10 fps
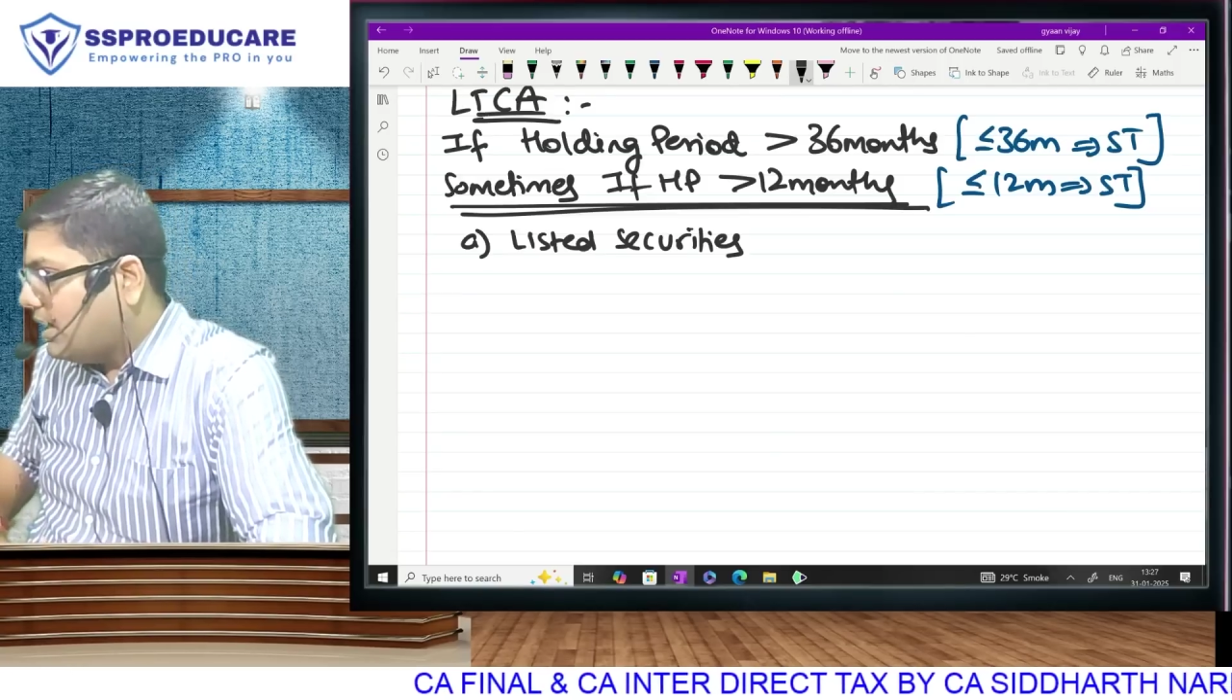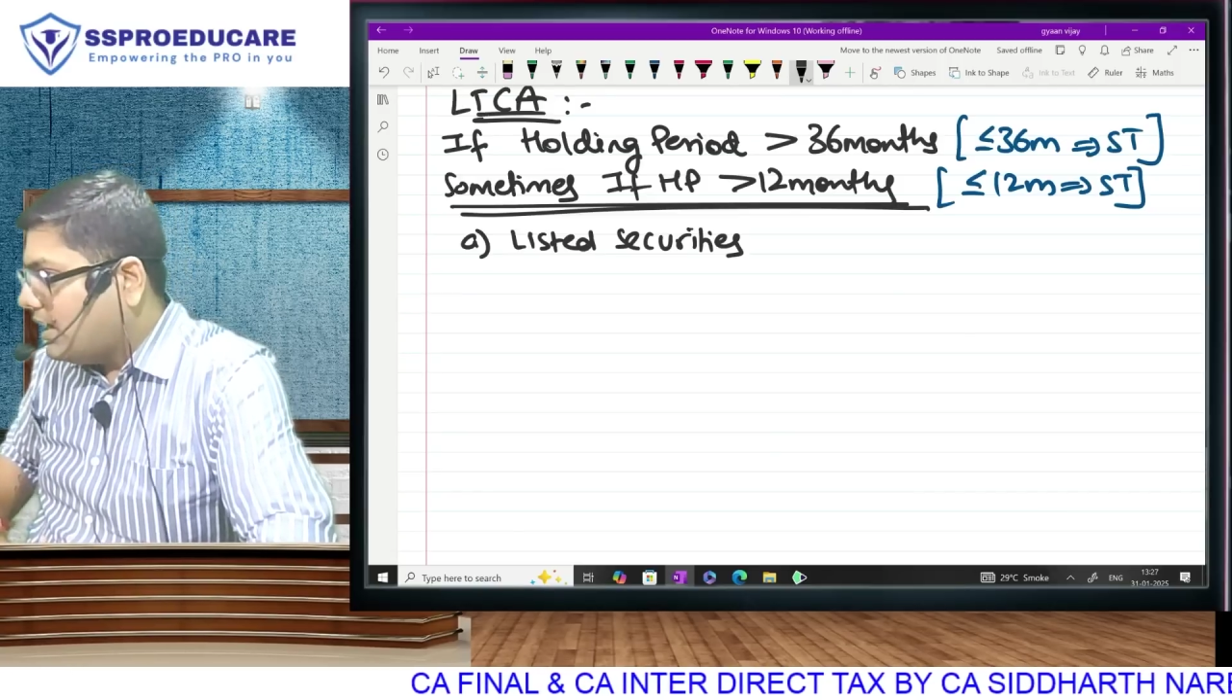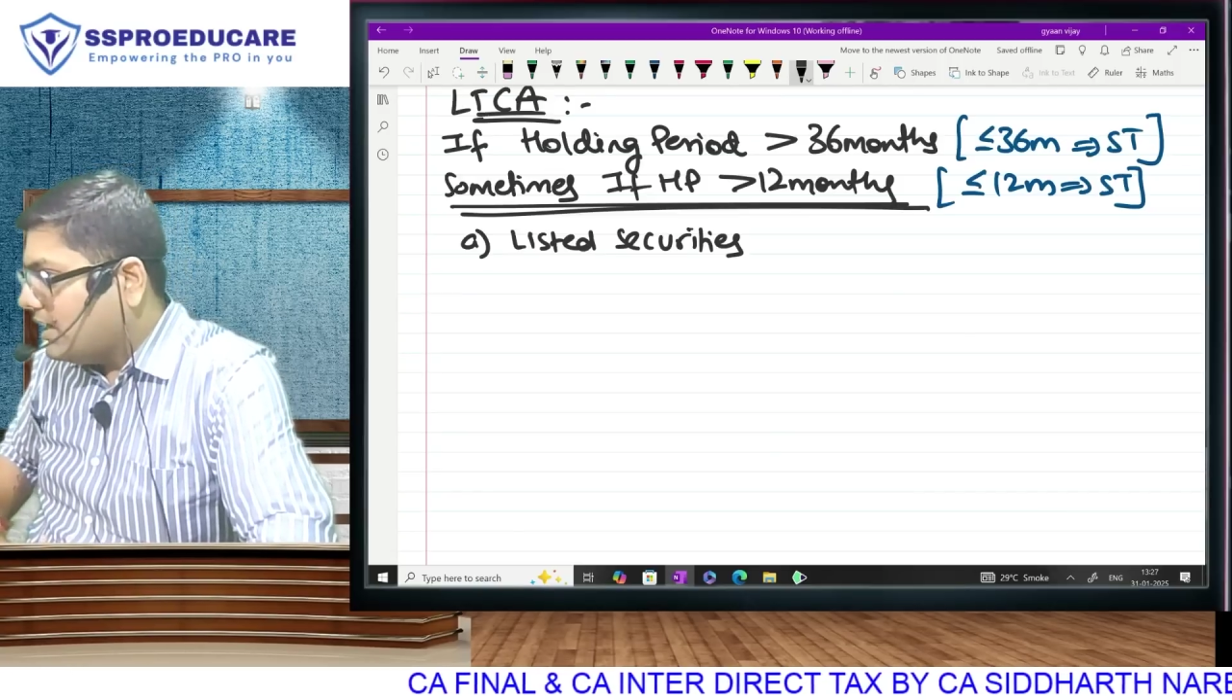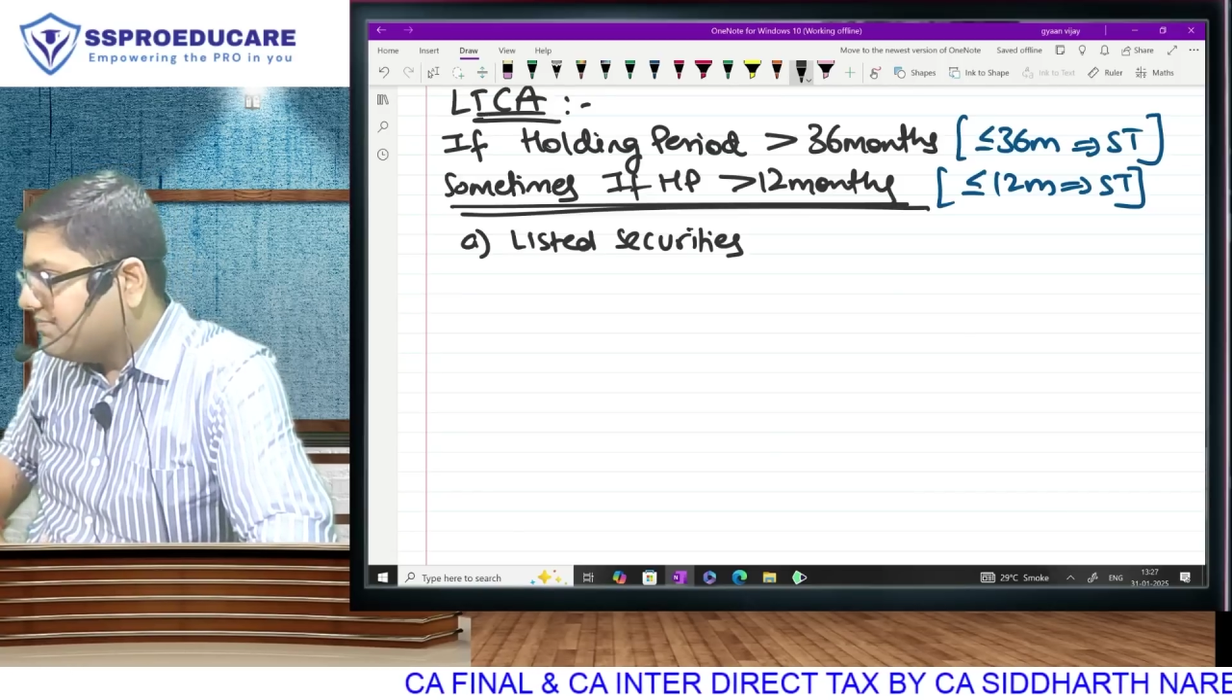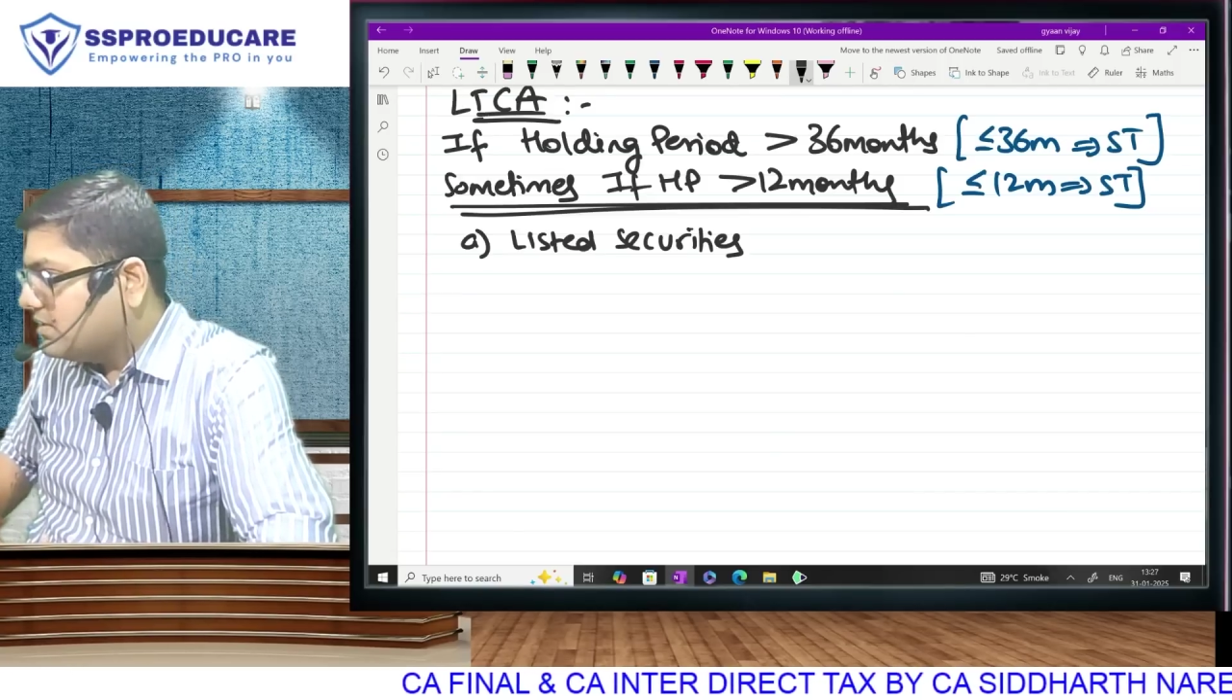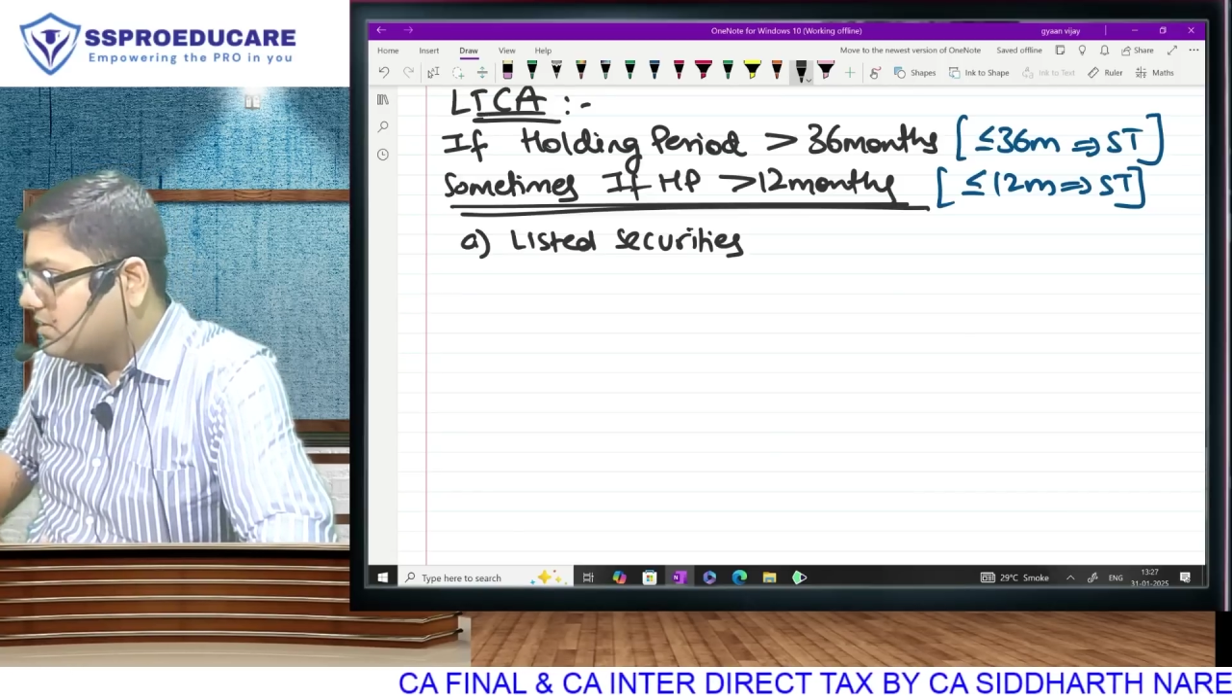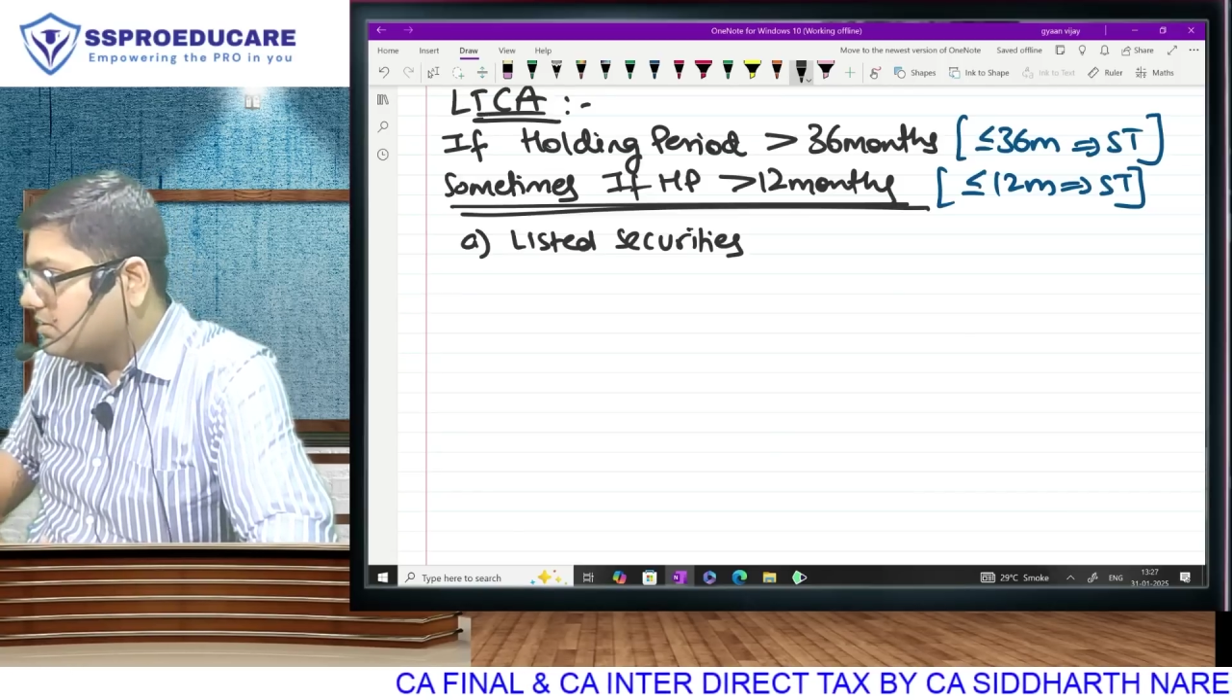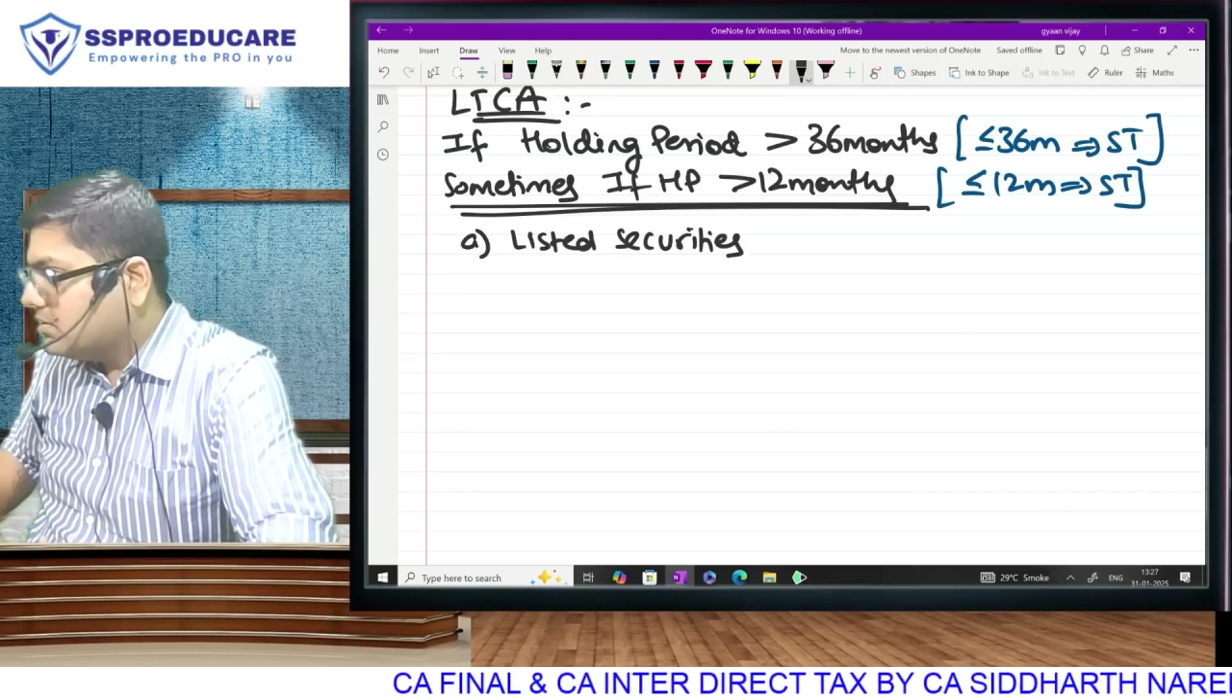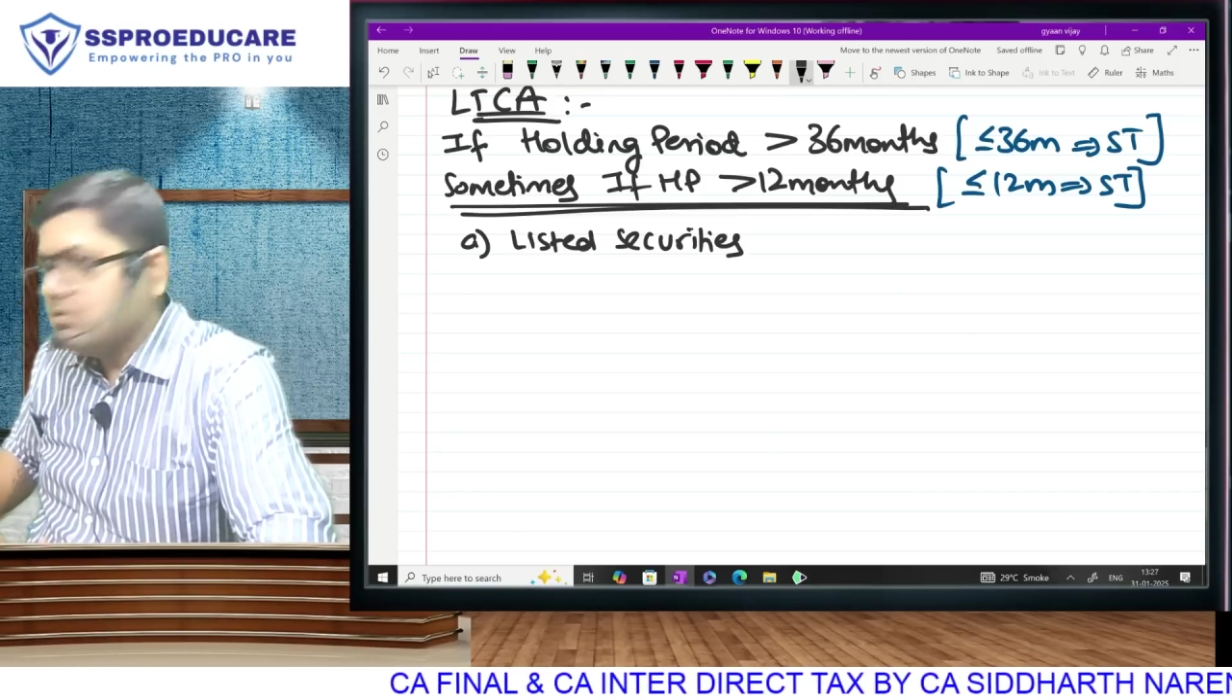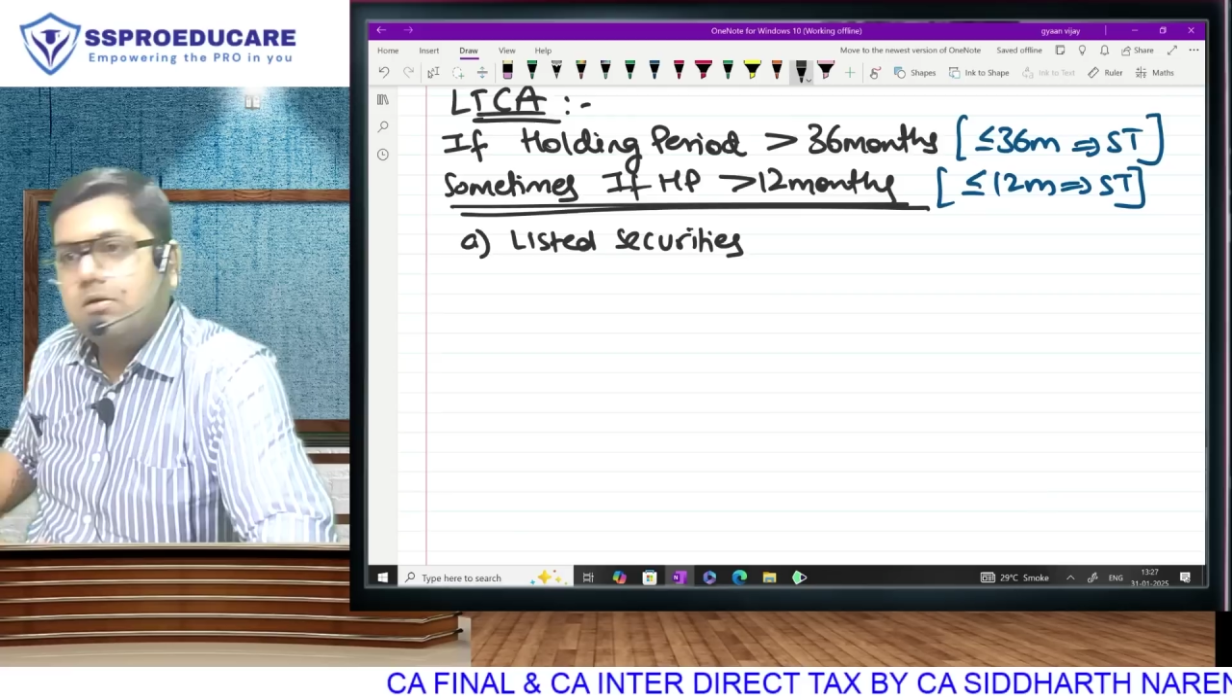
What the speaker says: Are we clear?